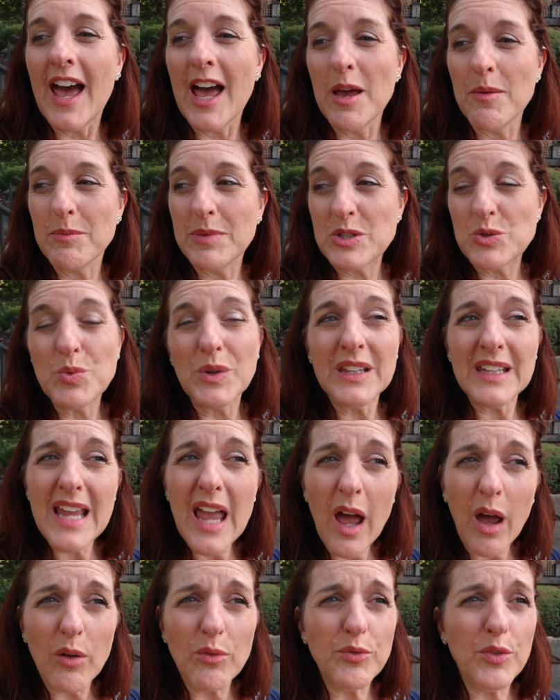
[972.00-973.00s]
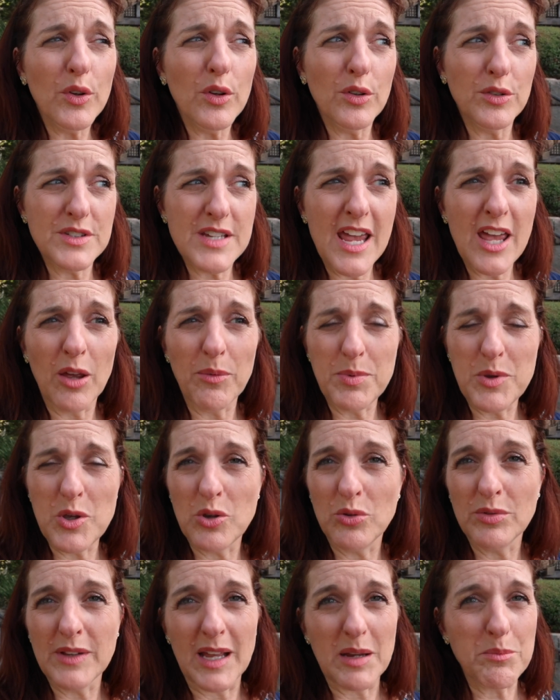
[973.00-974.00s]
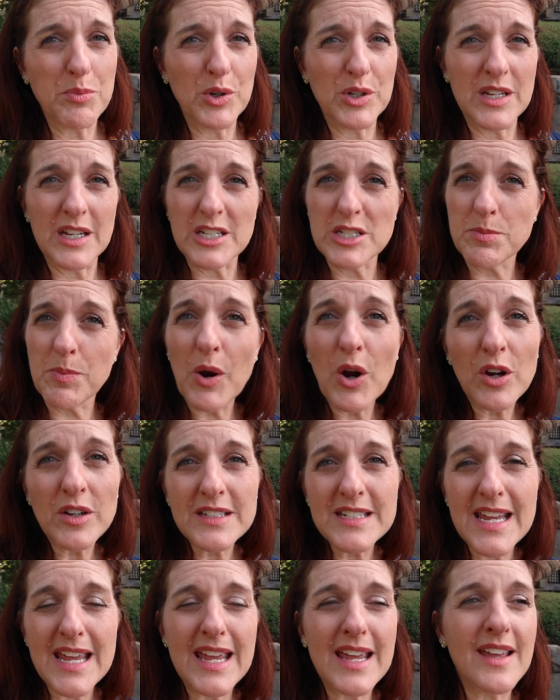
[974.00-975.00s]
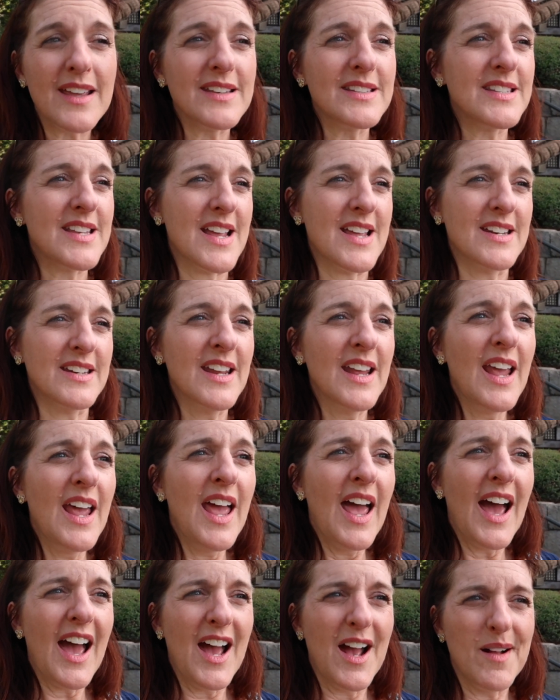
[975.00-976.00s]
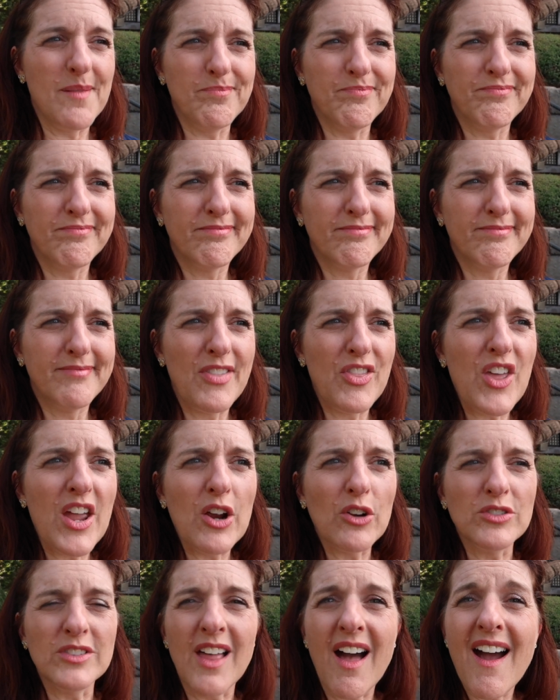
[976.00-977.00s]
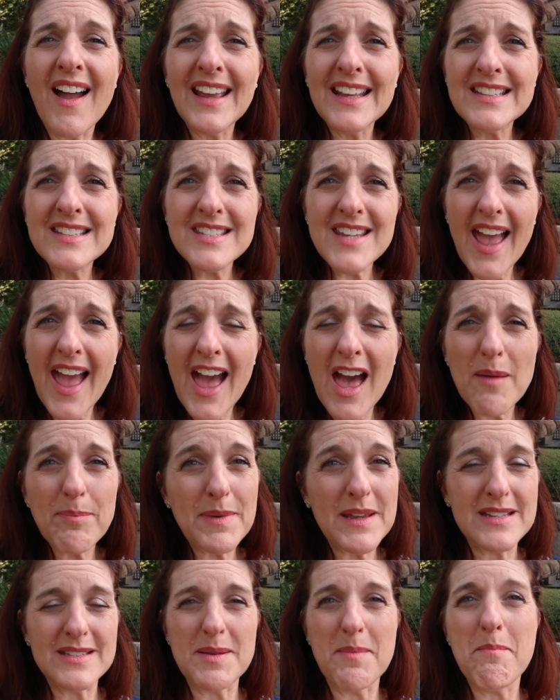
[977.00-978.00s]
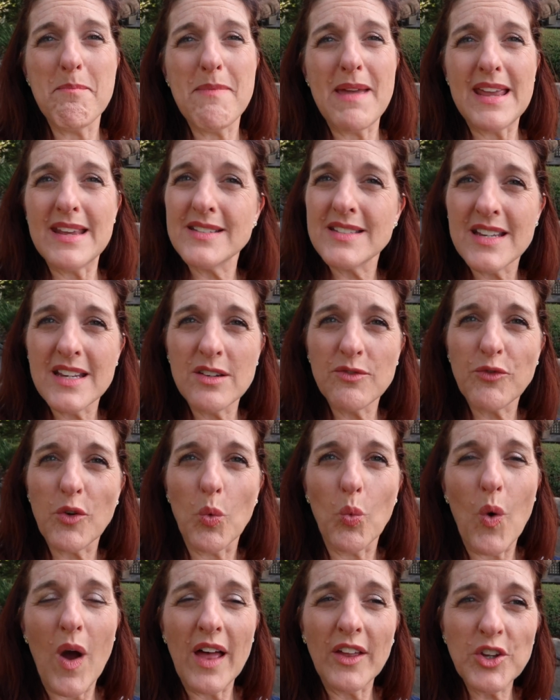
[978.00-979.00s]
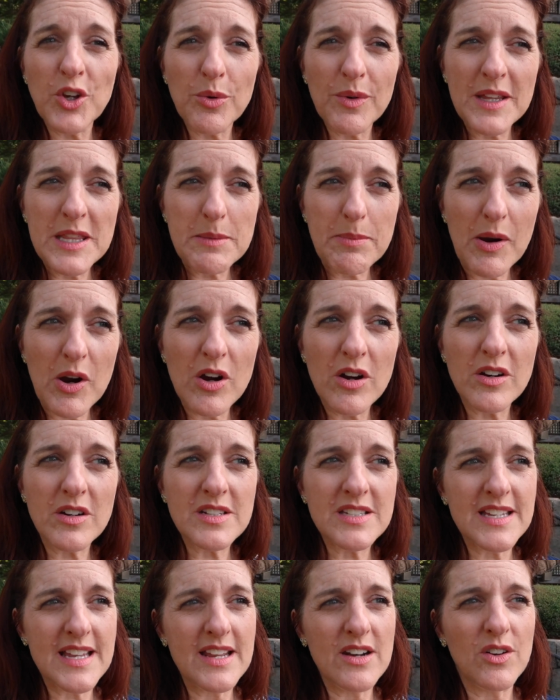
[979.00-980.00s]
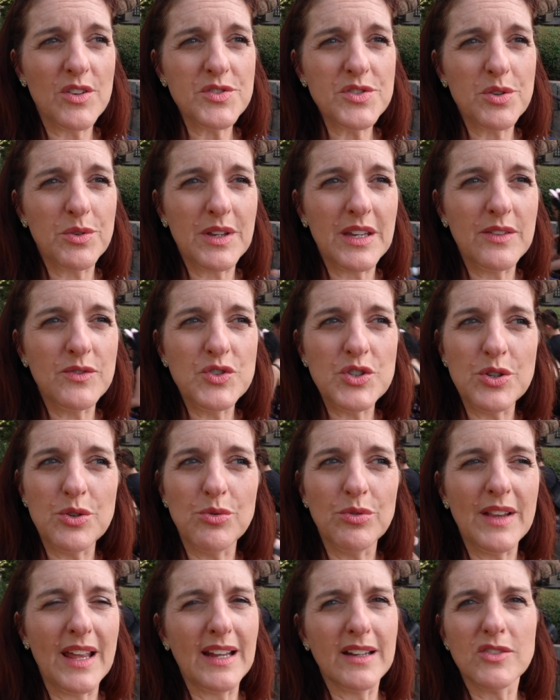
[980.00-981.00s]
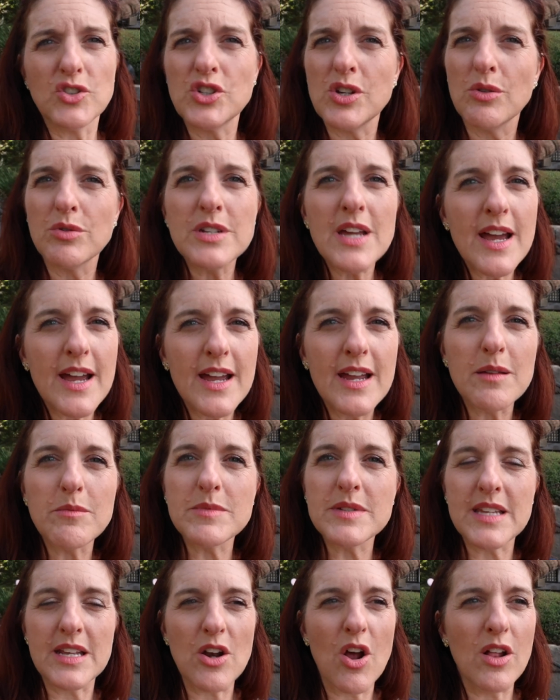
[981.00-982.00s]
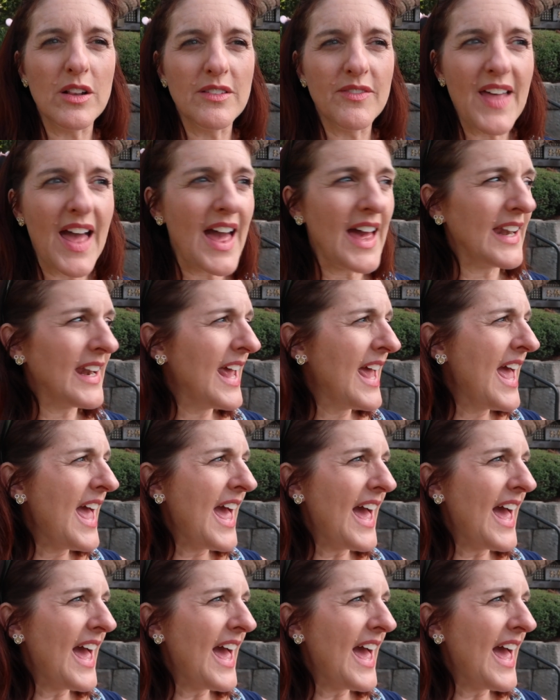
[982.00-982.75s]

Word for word: Um, it's really helpful to help you like predict park days and um, their Lines app is amazing for while you're in the parks and also gives you like show times and all of that.